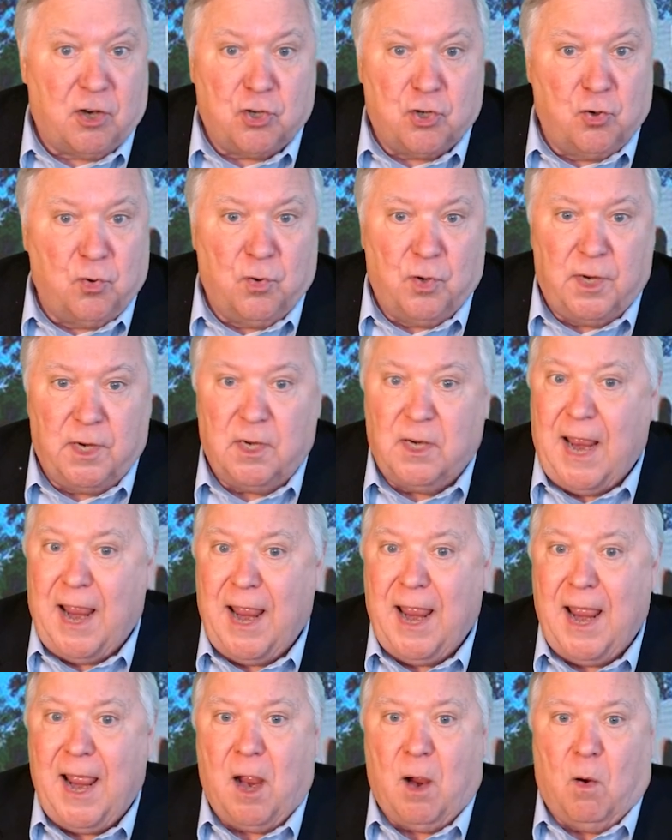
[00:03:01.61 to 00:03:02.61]
doing
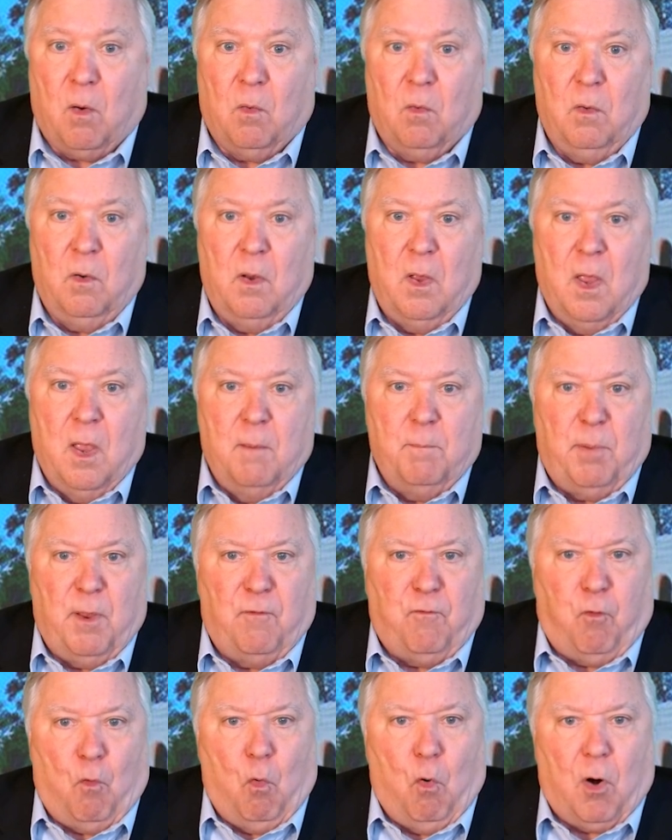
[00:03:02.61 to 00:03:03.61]
now,
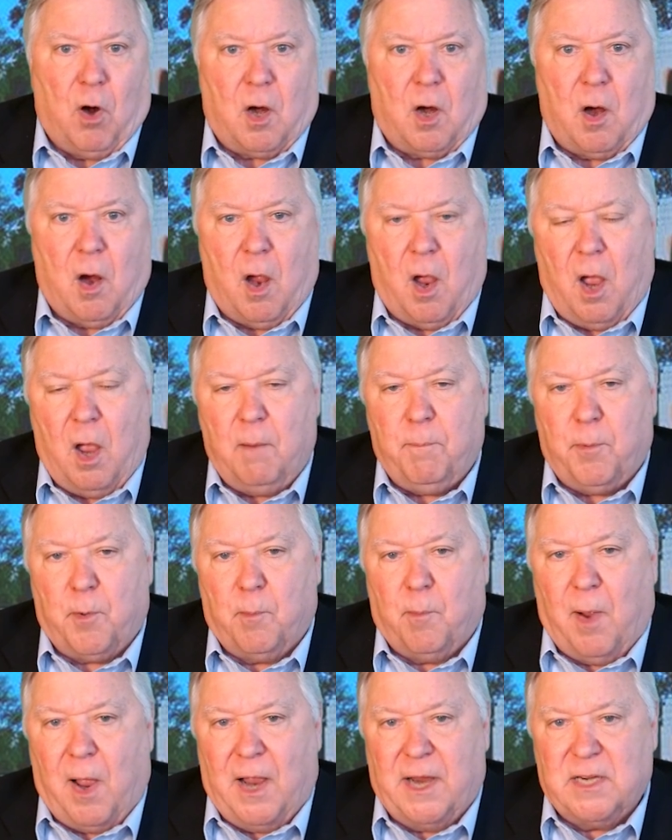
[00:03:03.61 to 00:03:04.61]
before a
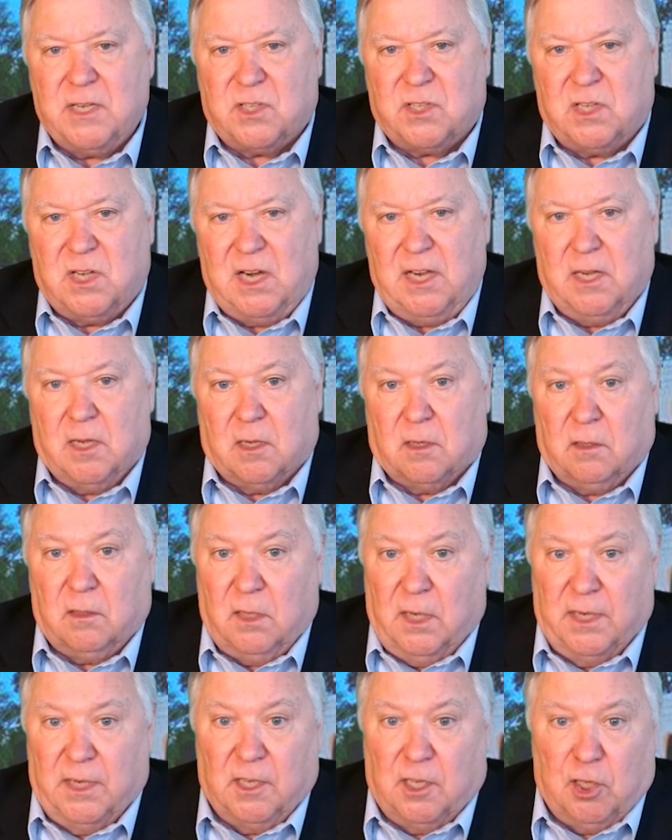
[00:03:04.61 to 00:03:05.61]
compromise deal,
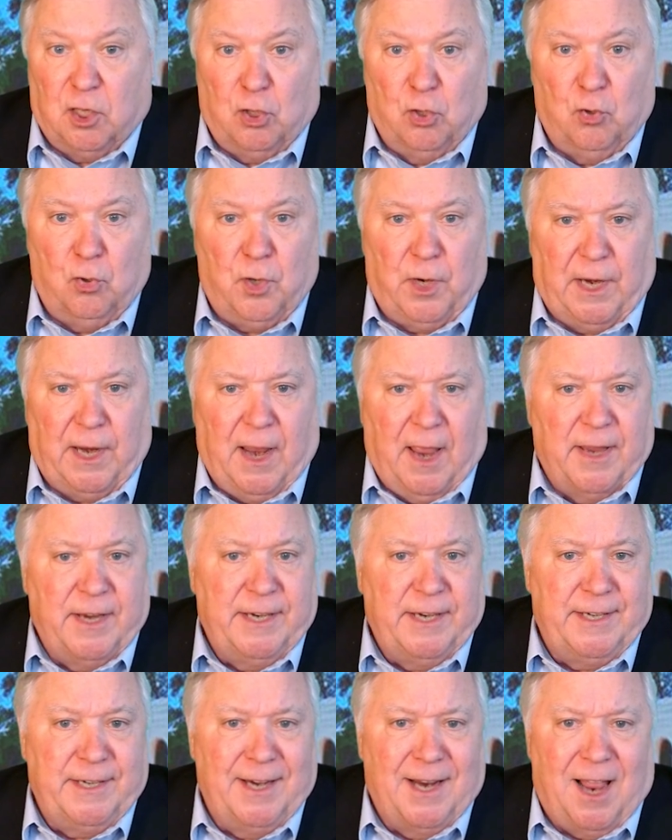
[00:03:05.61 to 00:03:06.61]
including
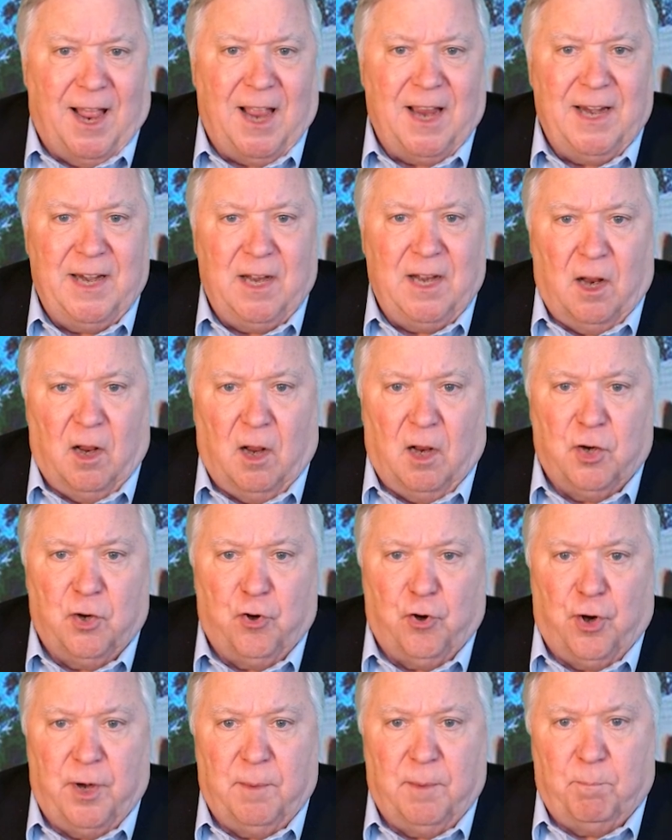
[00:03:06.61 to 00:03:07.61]
a
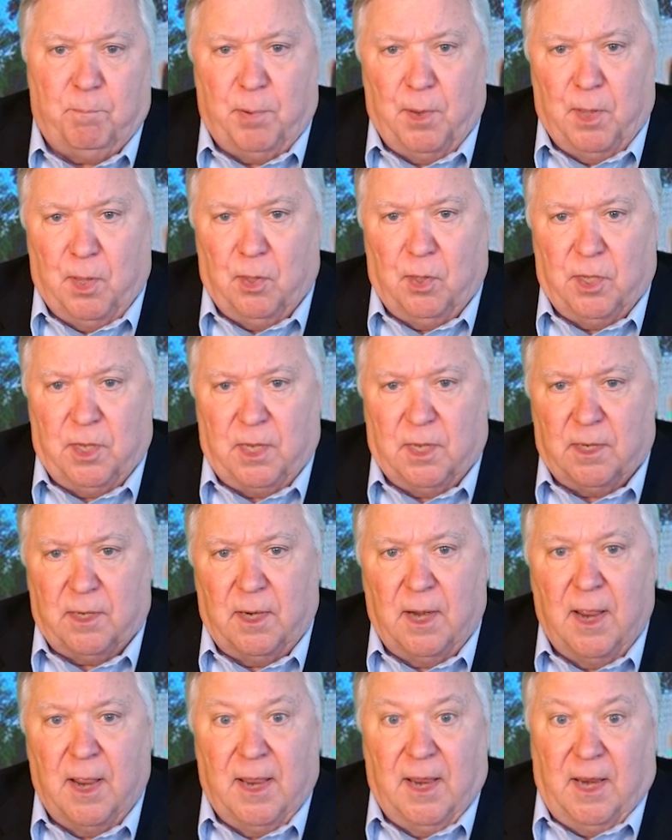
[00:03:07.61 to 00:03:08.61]
900 billion
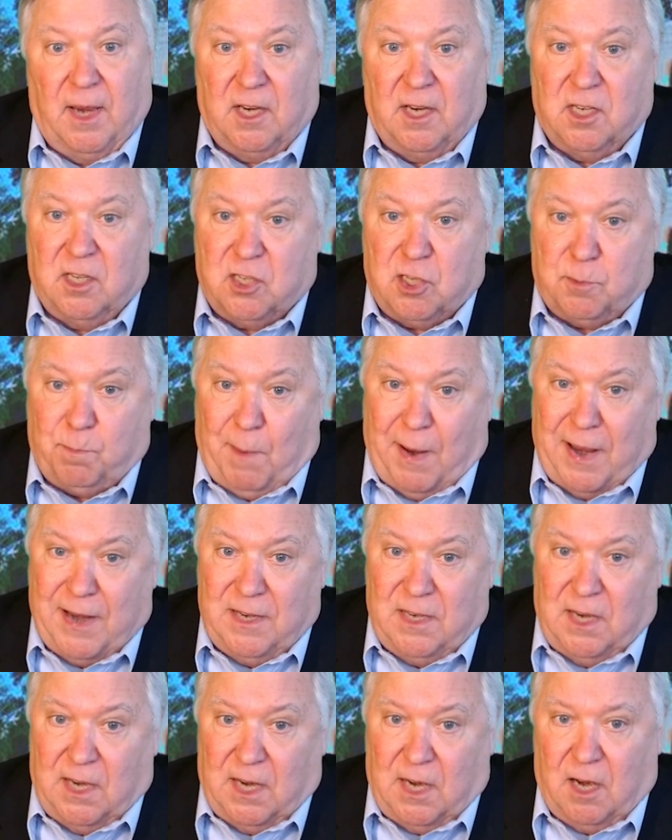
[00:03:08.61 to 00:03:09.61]
in
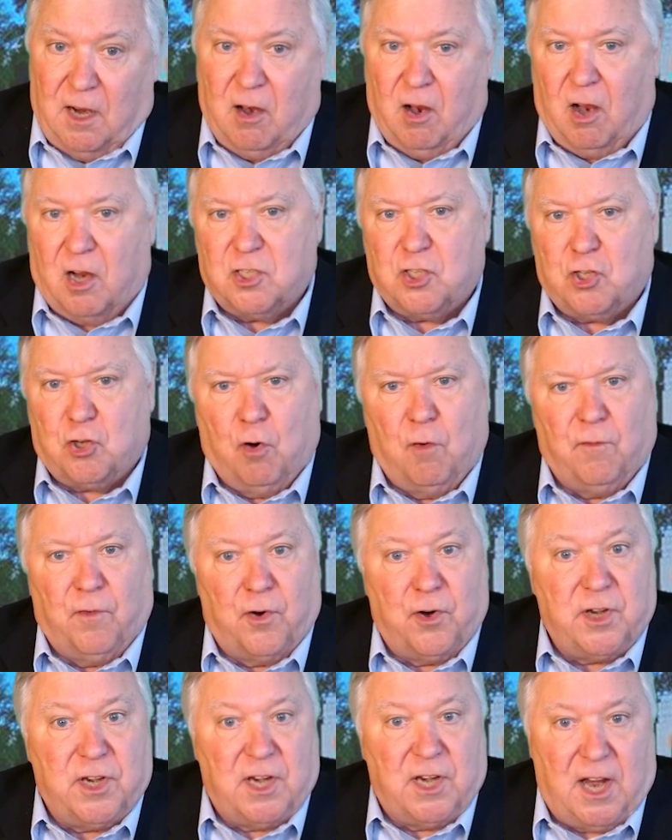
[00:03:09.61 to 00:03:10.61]
spending cuts
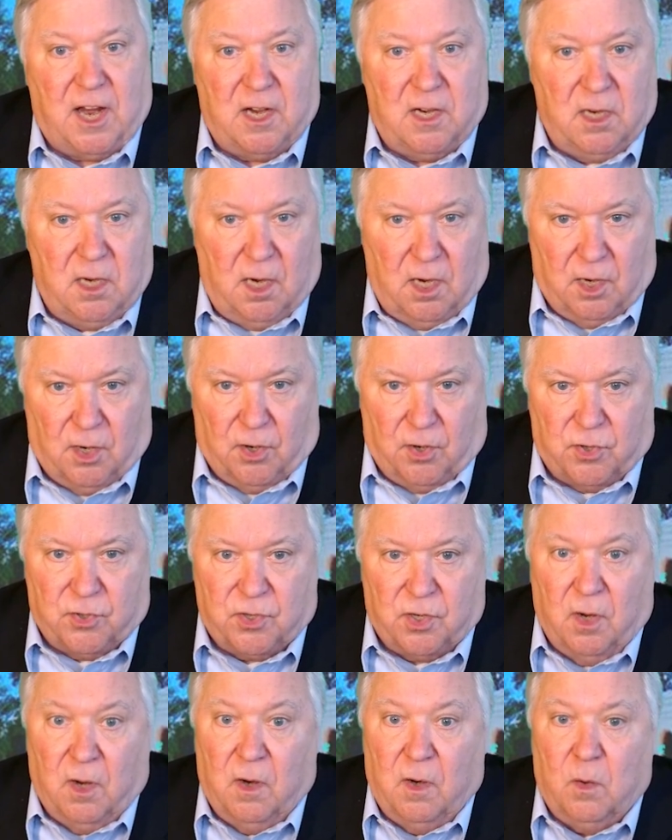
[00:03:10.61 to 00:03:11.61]
over 10 years,
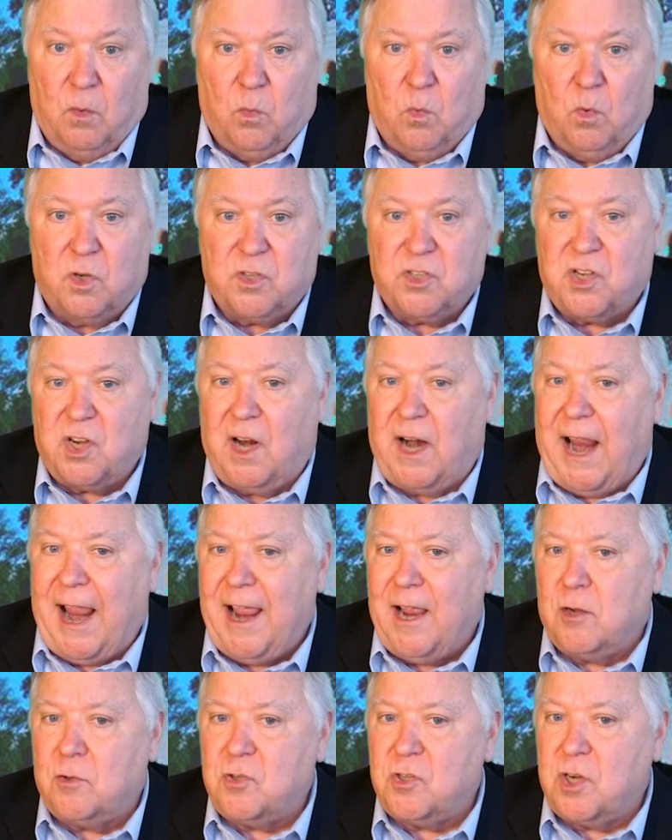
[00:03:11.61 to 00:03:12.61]
was
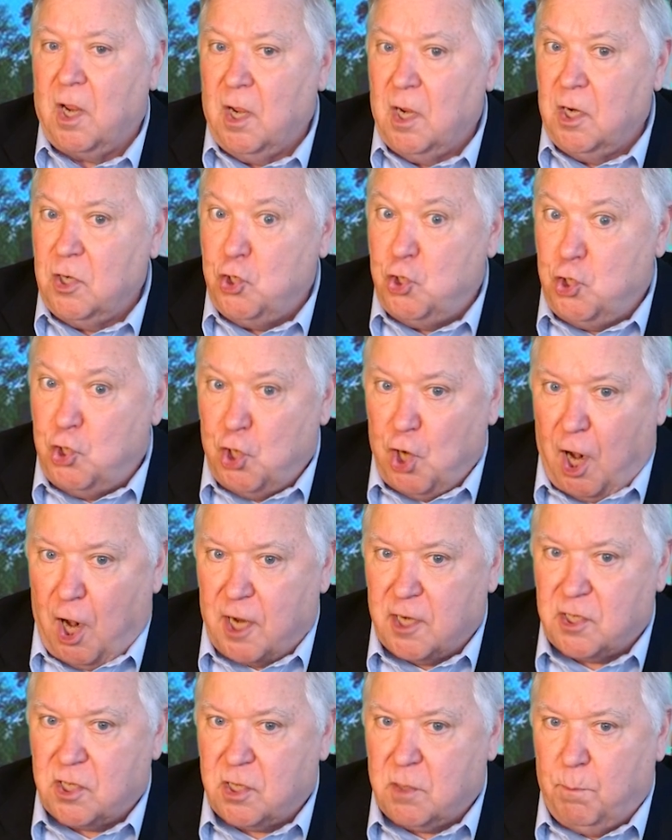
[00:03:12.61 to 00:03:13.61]
announced
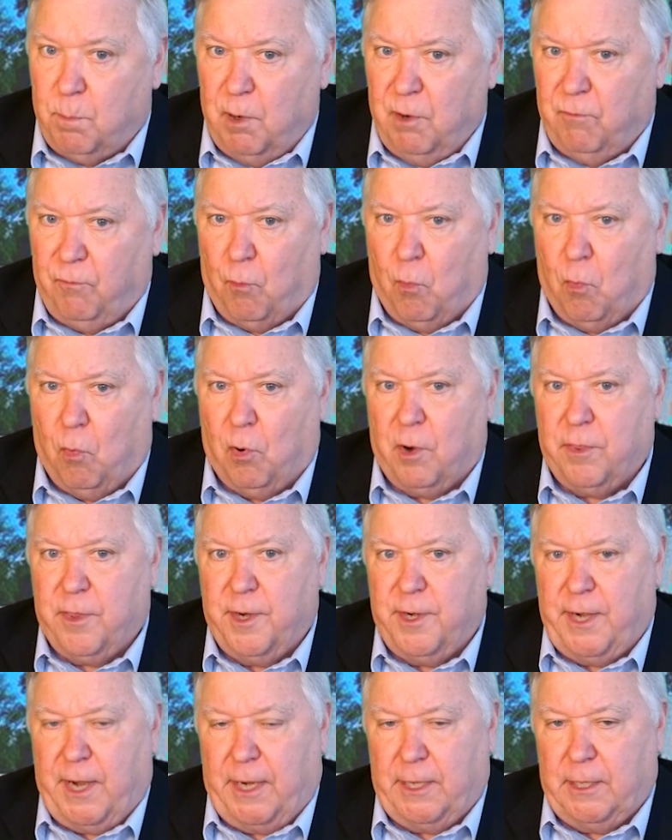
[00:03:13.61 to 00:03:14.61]
just before
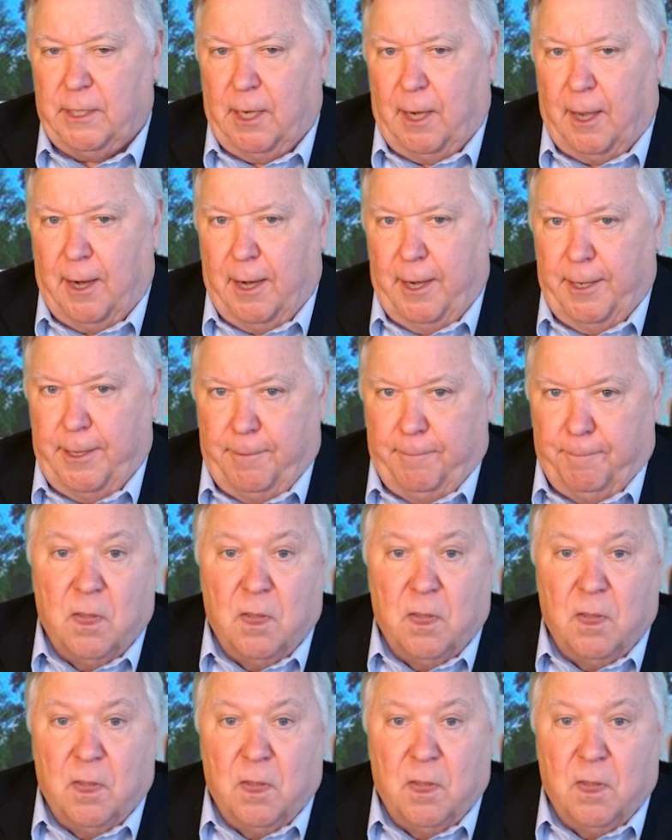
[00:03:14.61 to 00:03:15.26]
the deadline.